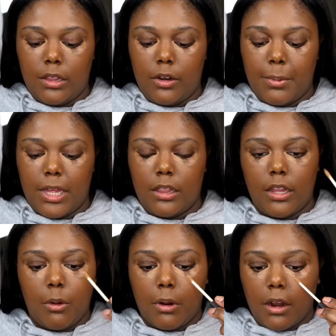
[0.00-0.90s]
a little bit
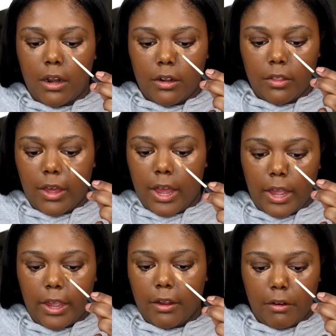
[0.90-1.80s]
lower under the
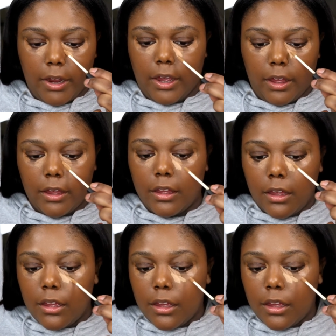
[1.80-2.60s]
eye area,